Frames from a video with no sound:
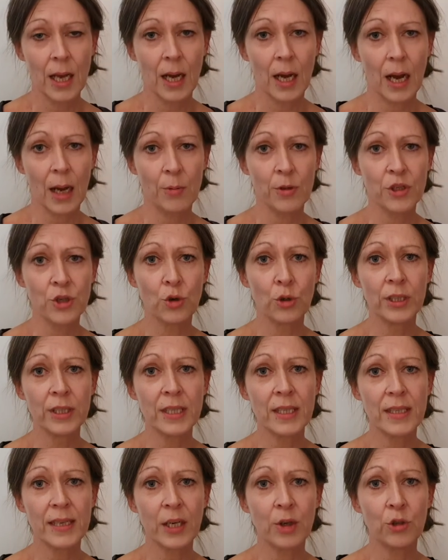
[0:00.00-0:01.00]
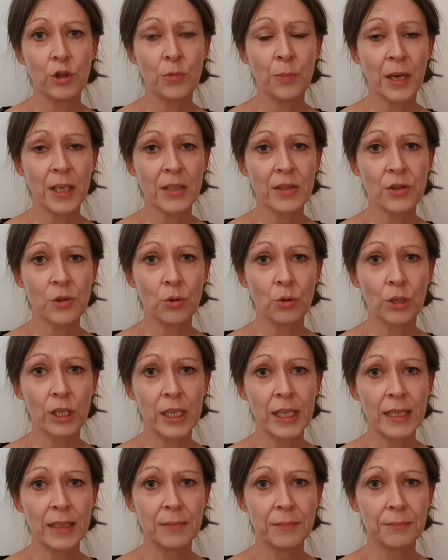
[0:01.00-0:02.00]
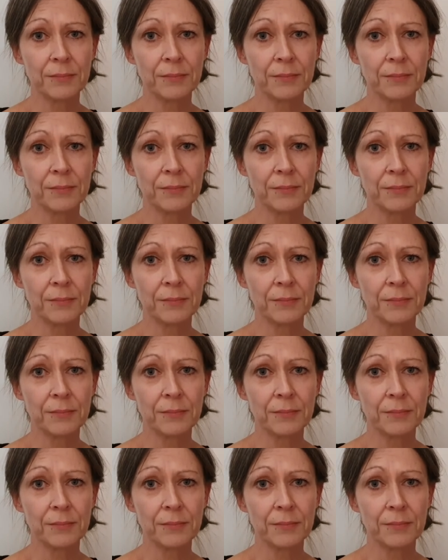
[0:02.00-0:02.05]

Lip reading: I was going to tell you my story,